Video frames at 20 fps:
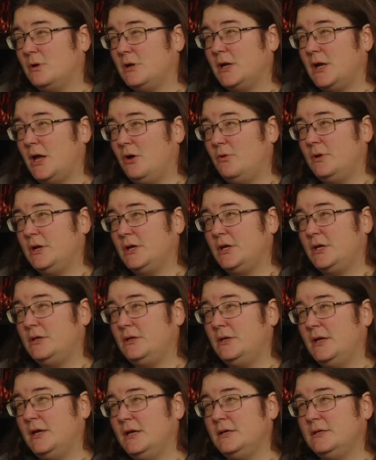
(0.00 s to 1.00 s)
to go
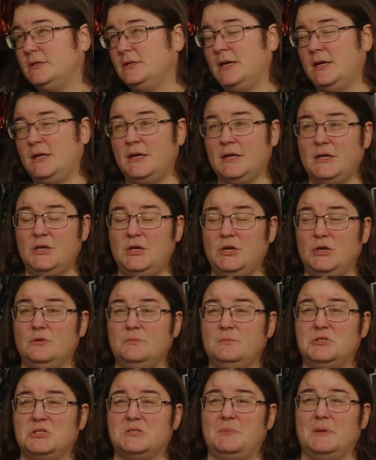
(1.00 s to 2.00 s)
in a
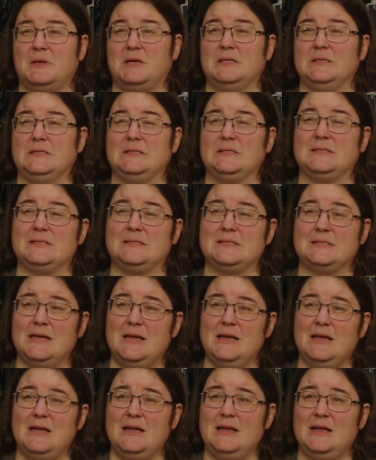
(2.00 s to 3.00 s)
cube, just because
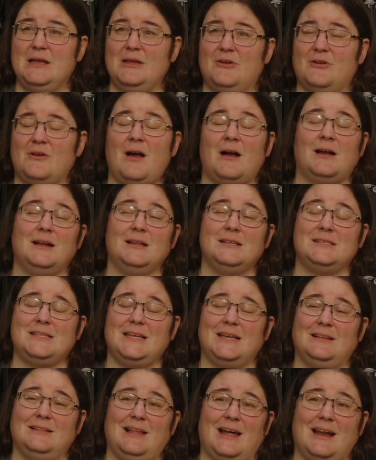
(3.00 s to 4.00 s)
you're not going to
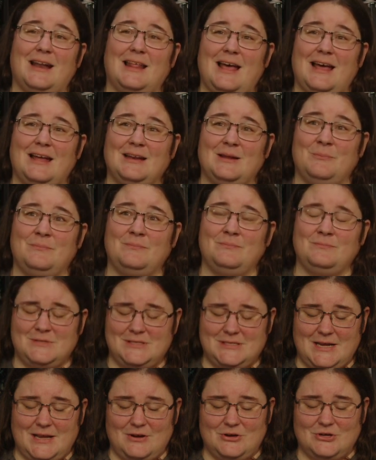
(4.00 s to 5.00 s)
see a lot of that in a
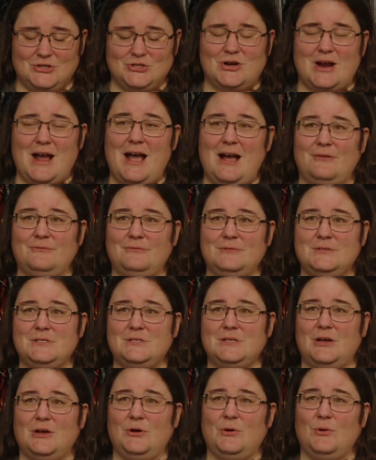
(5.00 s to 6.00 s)
standard draft.
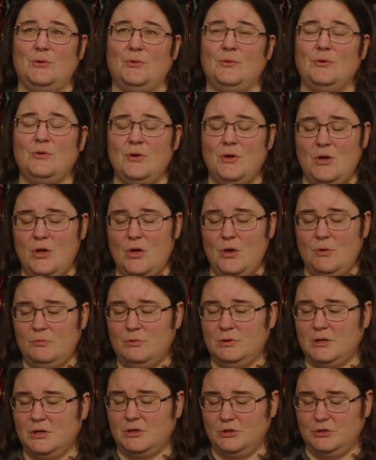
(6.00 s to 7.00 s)
So
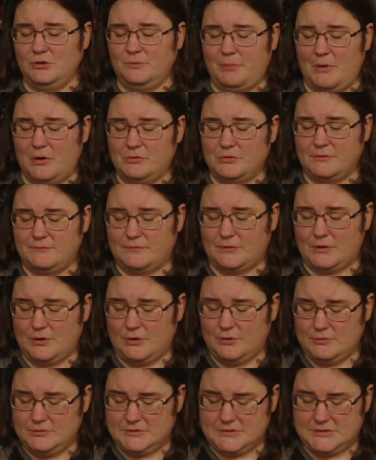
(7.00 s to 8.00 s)
we'll include both of
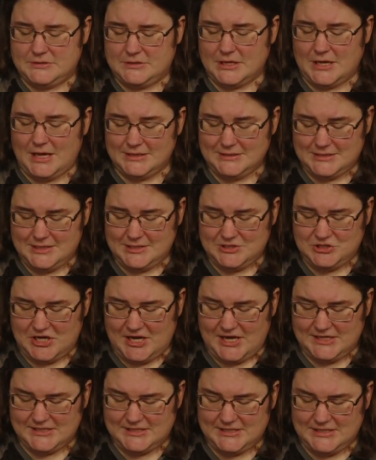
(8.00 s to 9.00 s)
those. The Cut to the
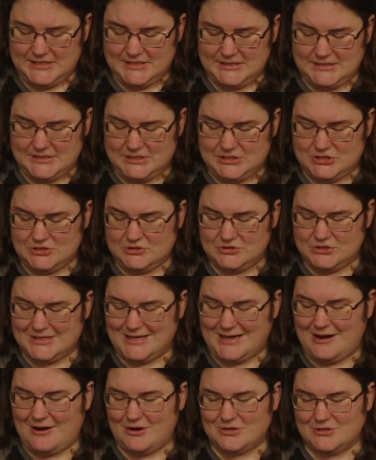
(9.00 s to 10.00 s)
Chases, chosen
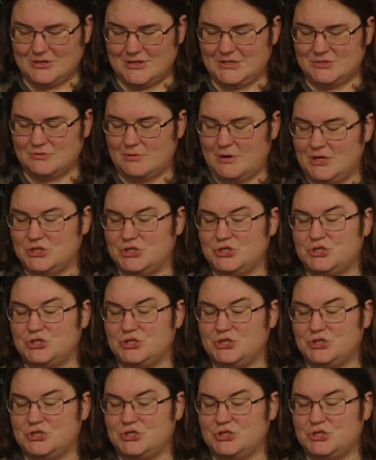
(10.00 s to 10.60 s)
character gets rushed.